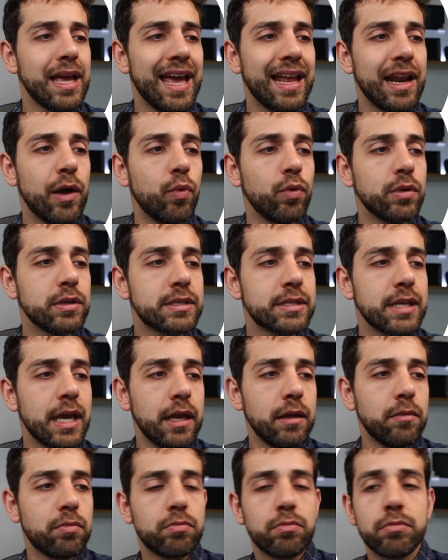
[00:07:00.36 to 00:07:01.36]
and I will
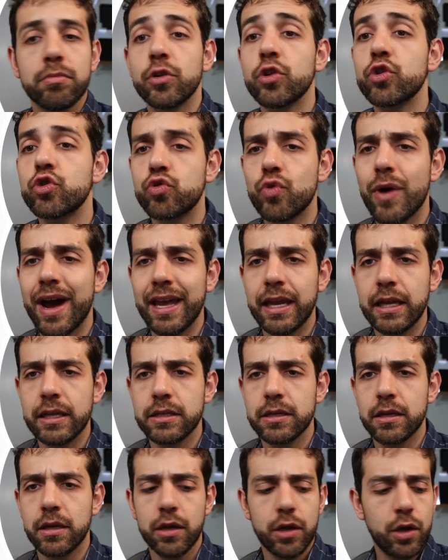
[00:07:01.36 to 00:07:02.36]
say try
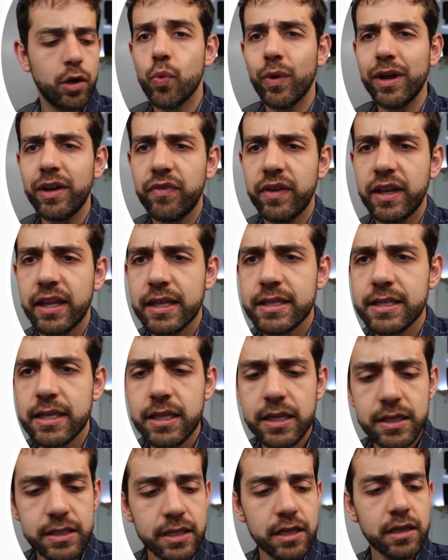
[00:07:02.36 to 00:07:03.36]
it. So one thing that's
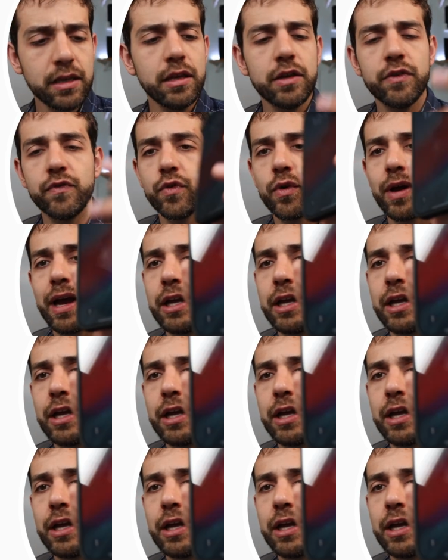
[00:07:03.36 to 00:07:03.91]
interesting, if you